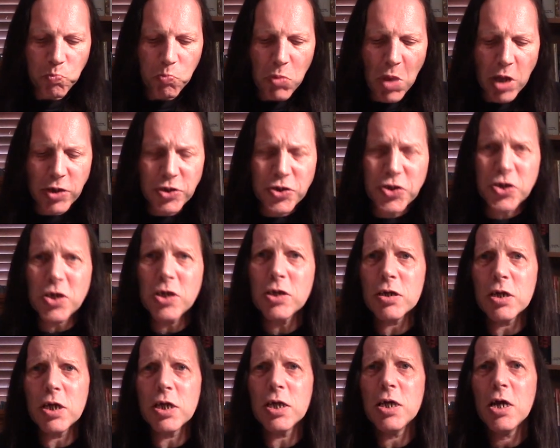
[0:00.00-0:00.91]

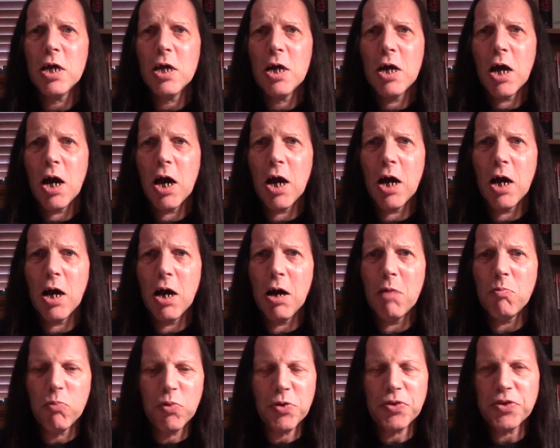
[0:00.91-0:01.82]
Certainly,
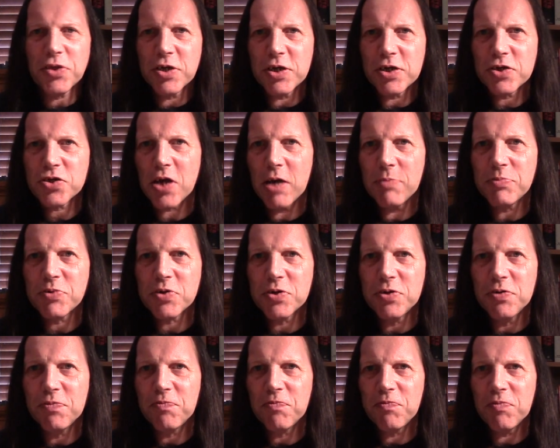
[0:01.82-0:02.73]
with the
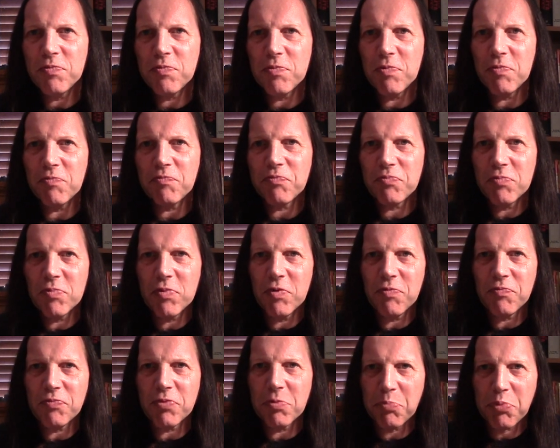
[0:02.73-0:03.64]
exception
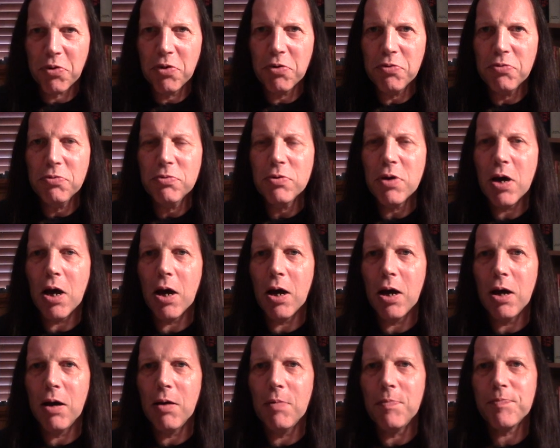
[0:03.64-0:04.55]
of the prune,
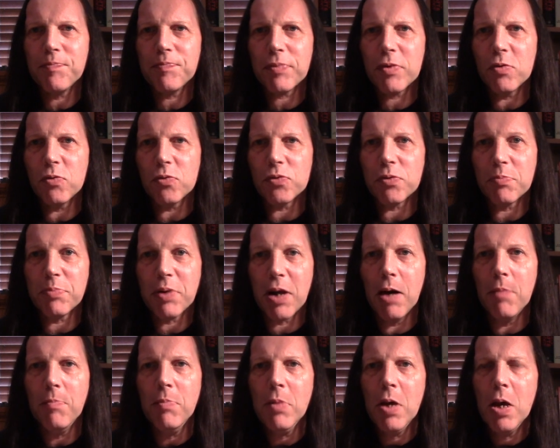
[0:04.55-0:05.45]
or the
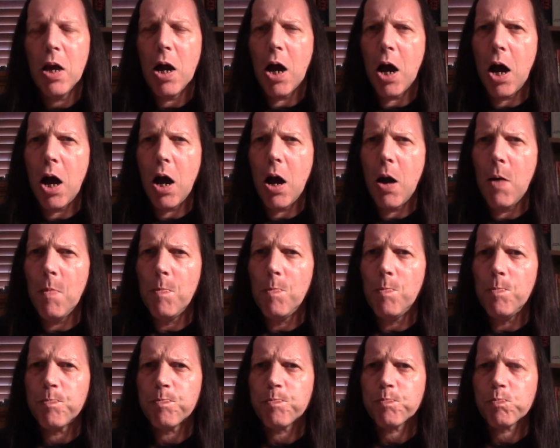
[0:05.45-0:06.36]

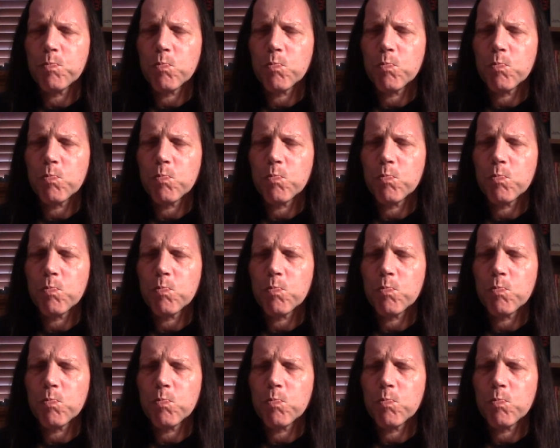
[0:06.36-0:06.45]
plum,